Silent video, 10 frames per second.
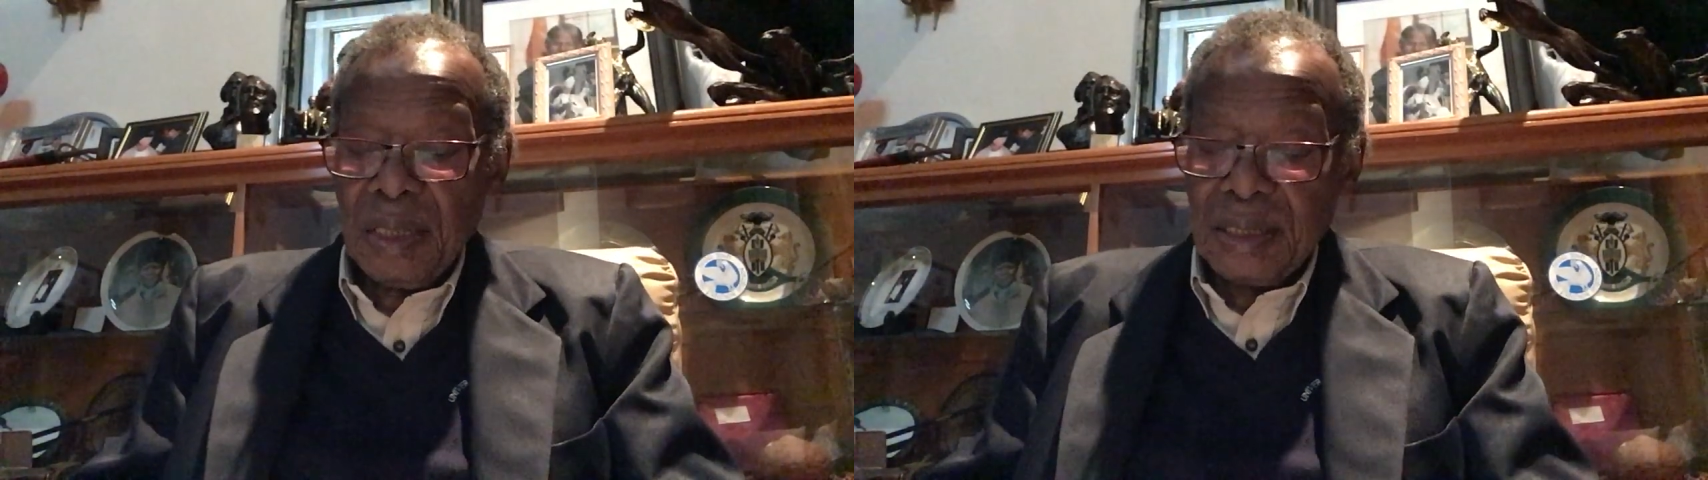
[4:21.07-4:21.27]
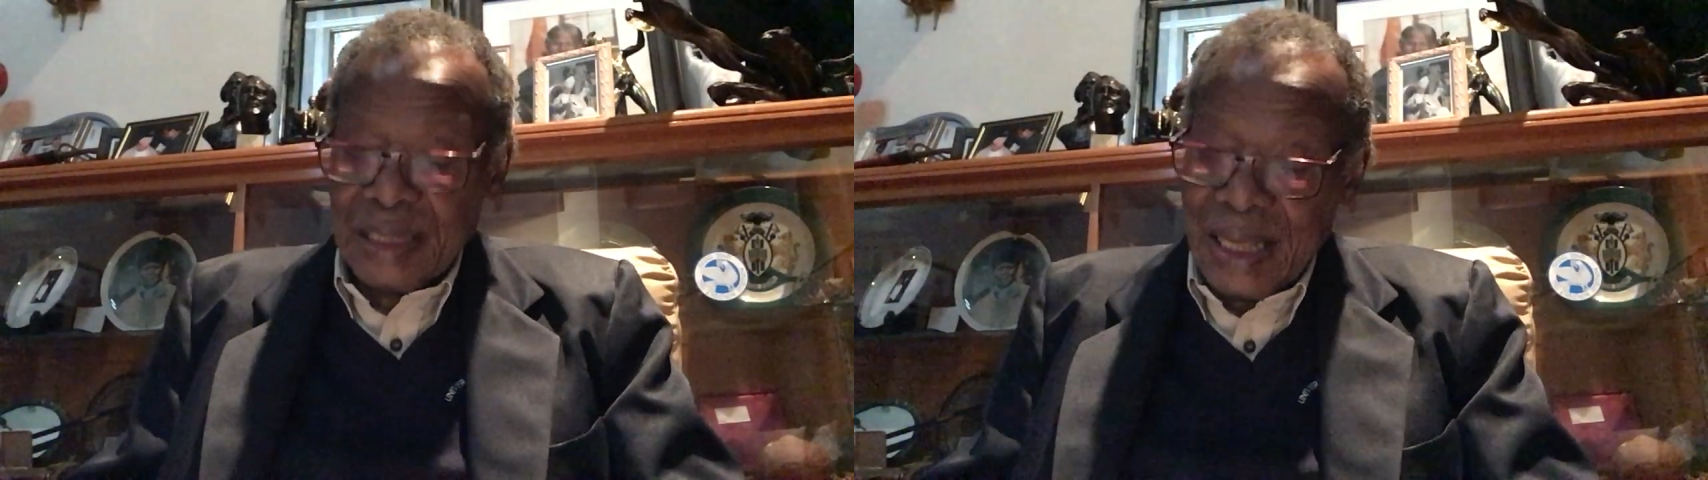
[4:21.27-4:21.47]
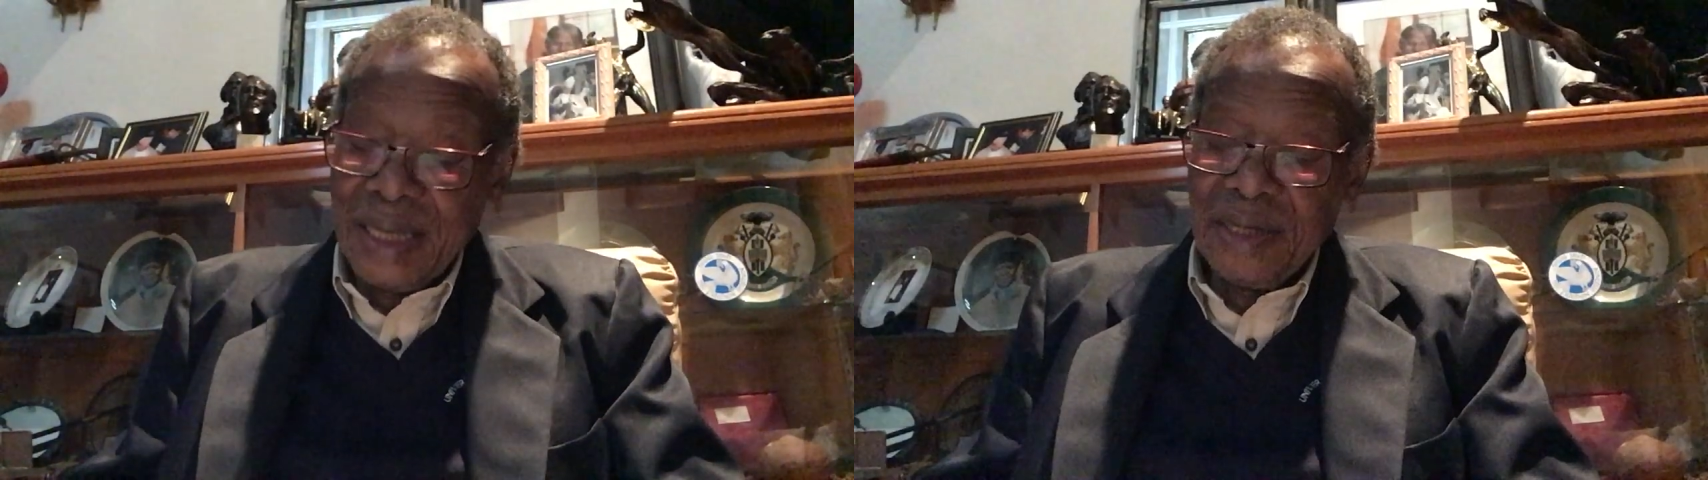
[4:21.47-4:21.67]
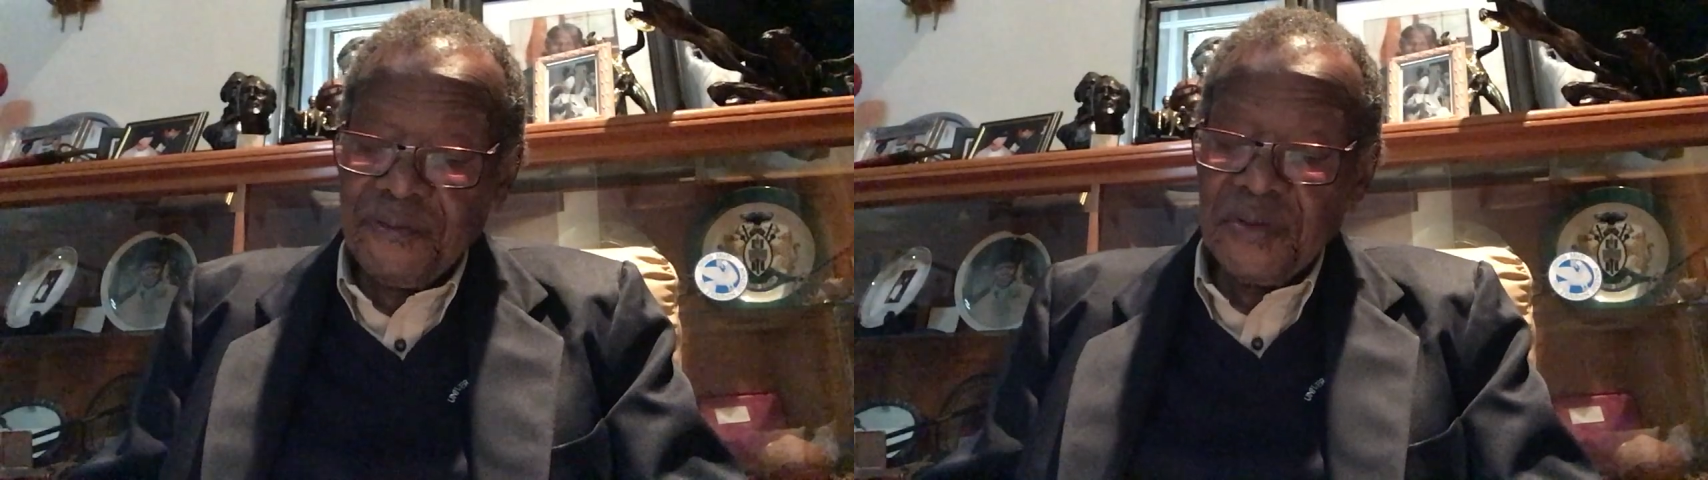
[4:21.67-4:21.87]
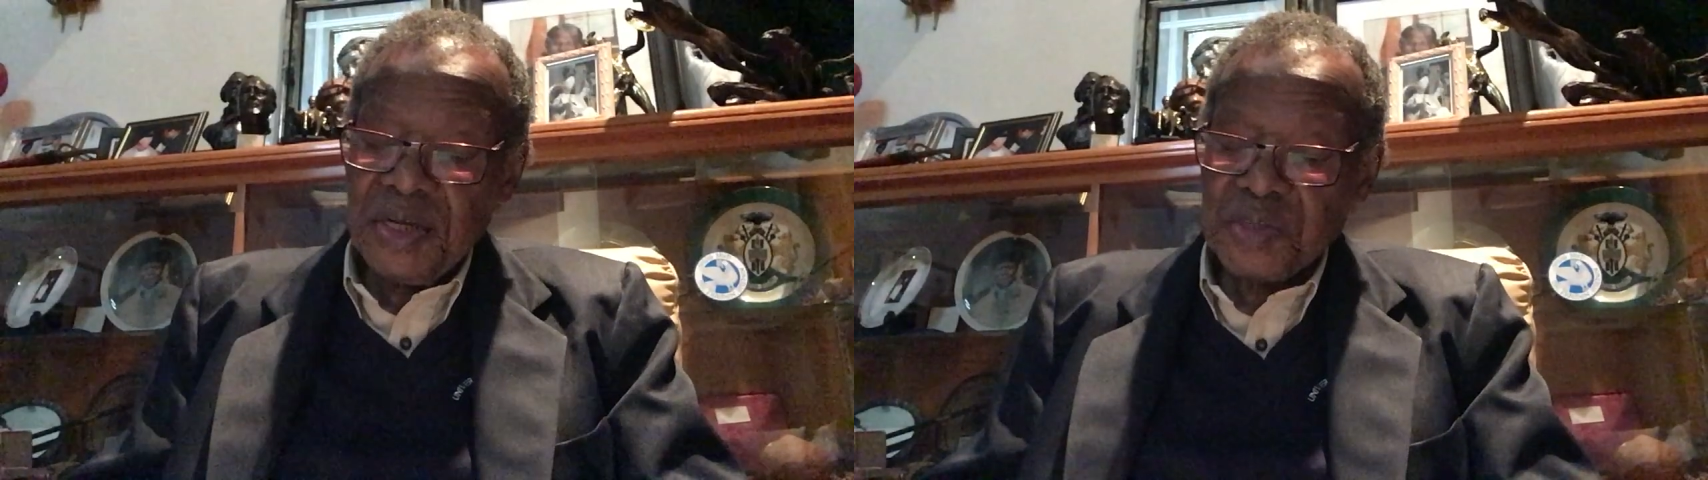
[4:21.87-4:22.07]
there in
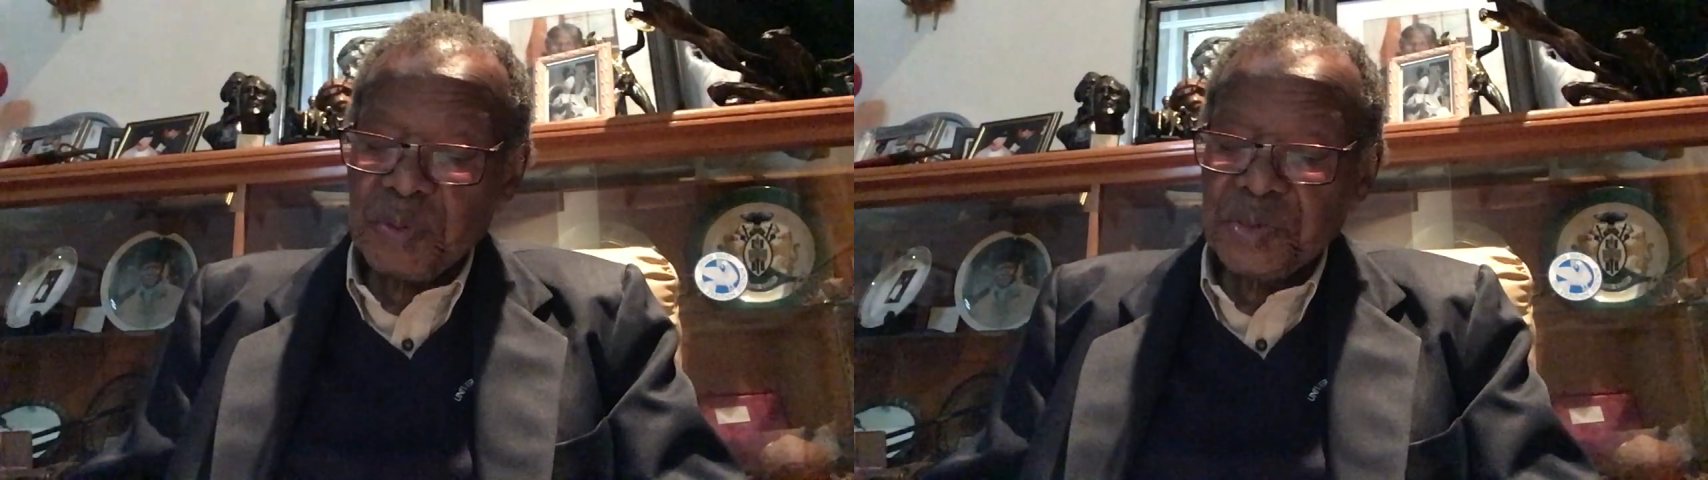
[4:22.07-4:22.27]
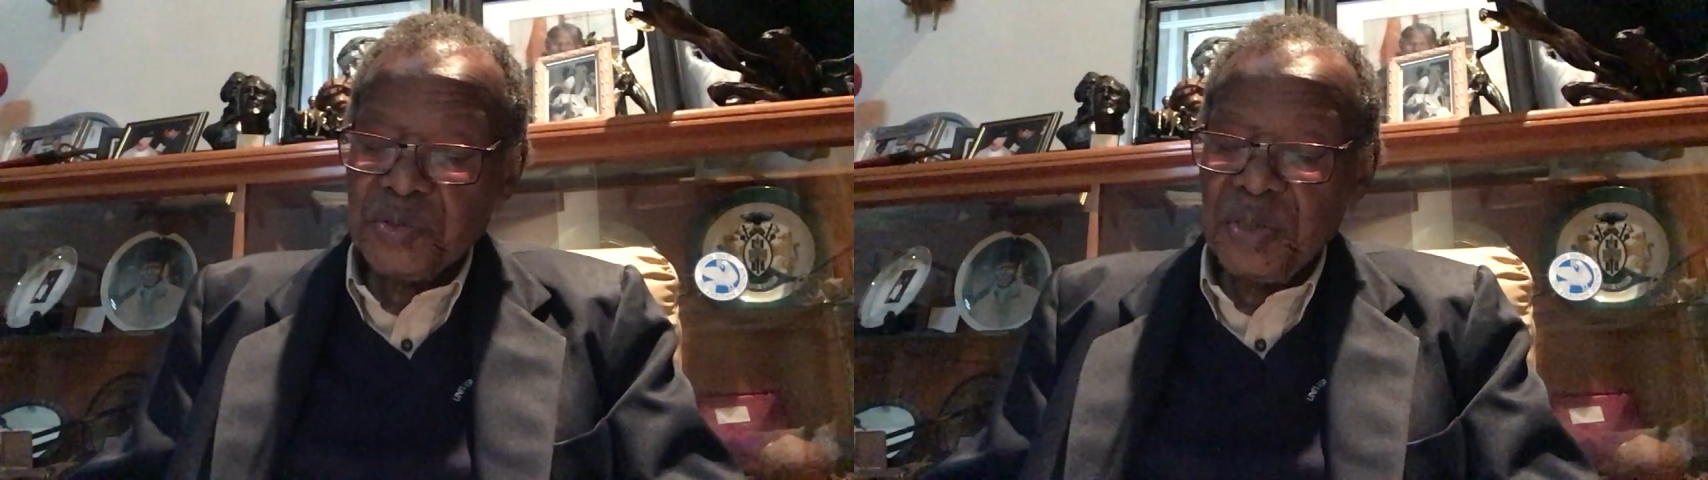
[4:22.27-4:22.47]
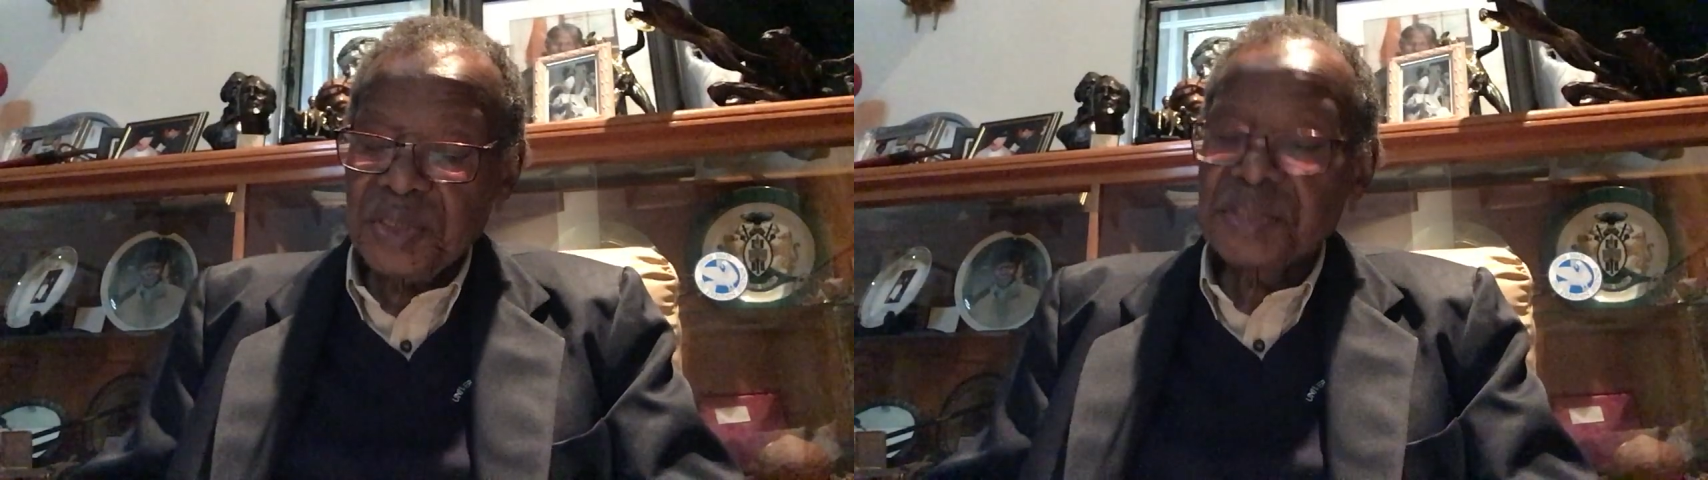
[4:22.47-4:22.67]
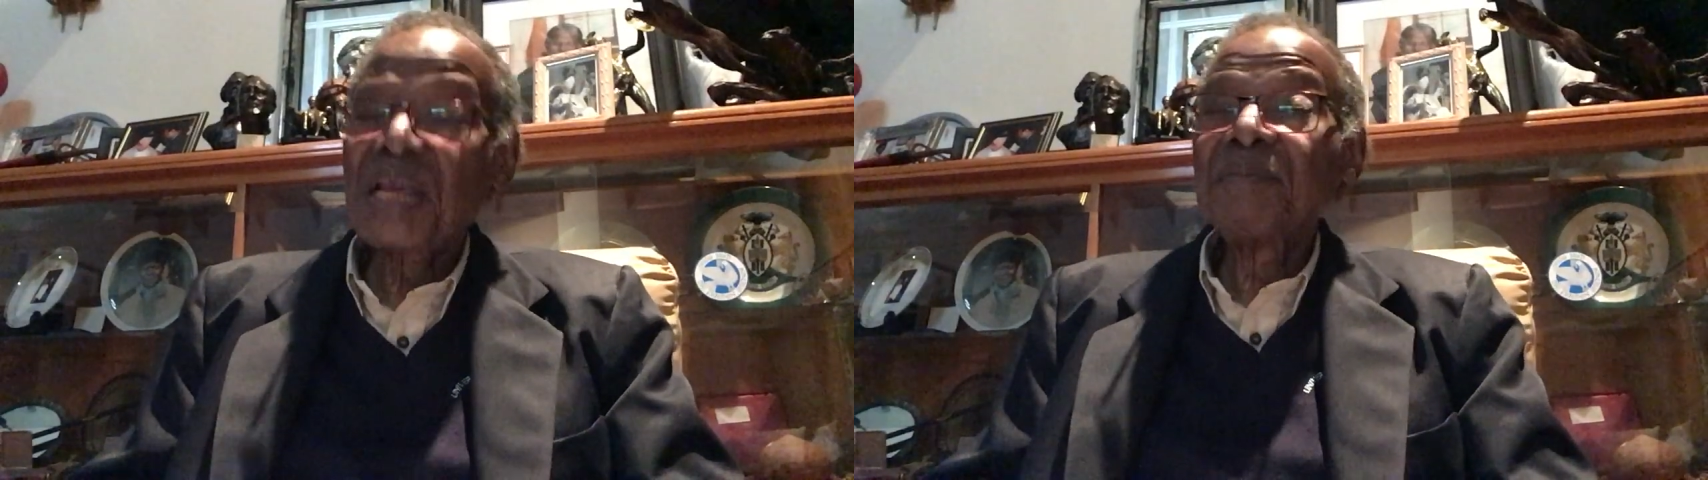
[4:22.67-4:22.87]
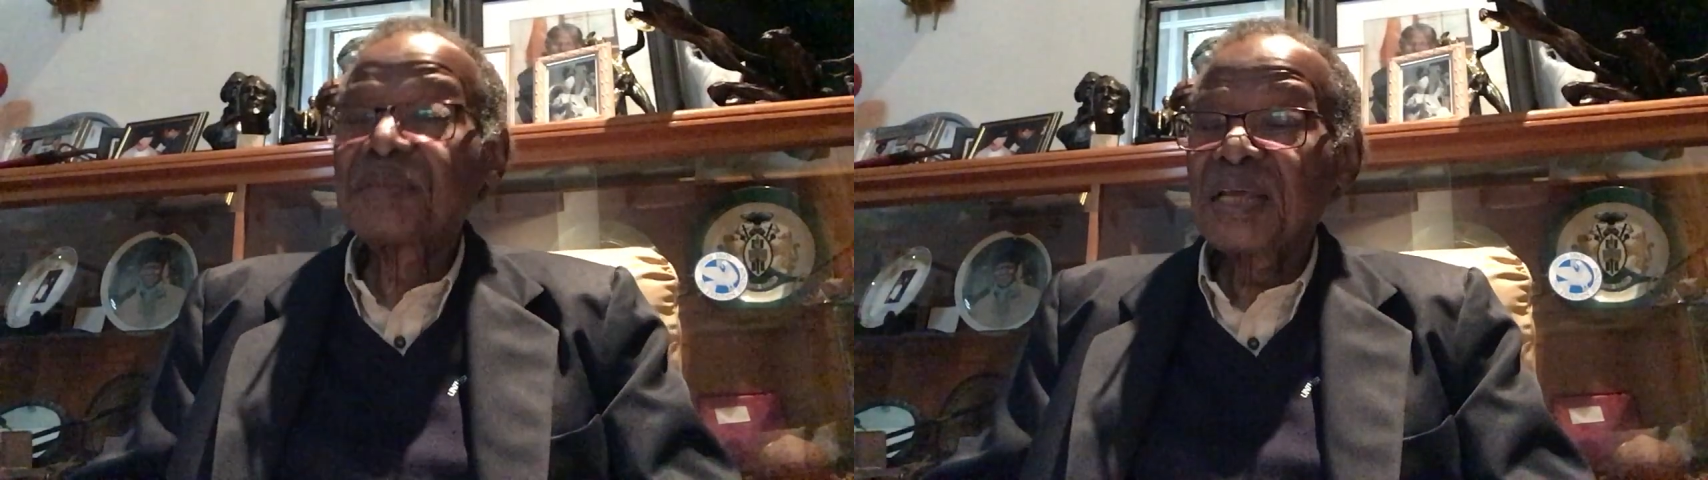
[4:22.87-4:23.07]
Phoenix was doing the
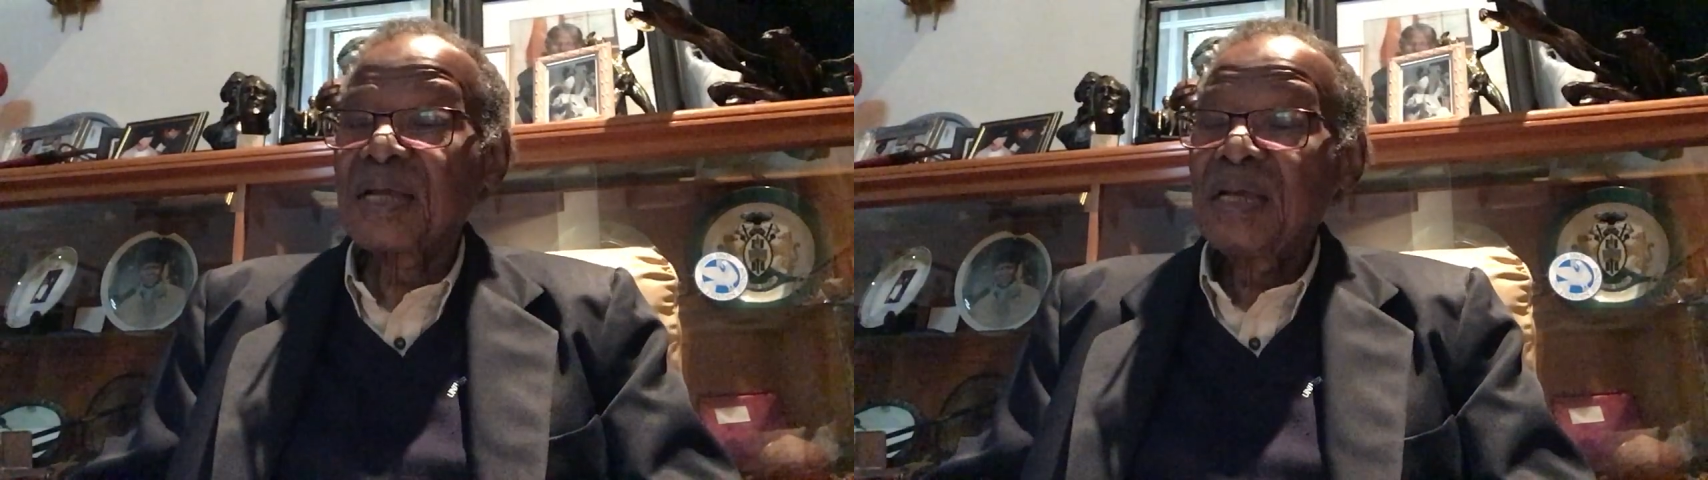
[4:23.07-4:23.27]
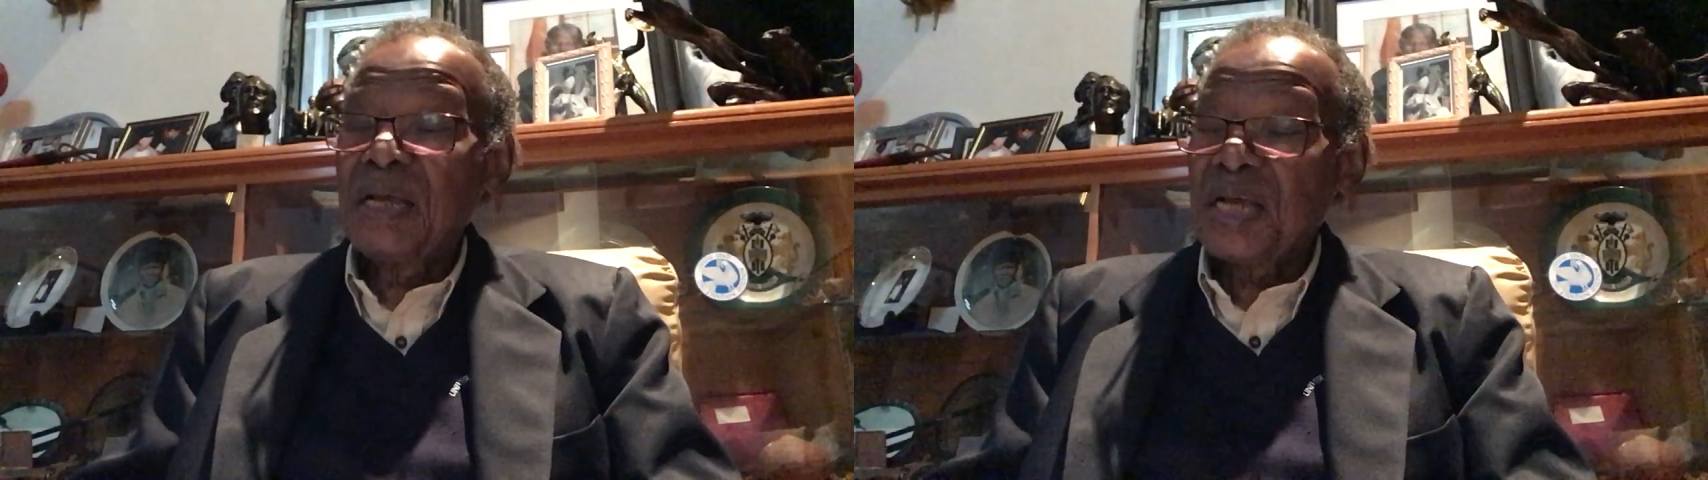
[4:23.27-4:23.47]
same thing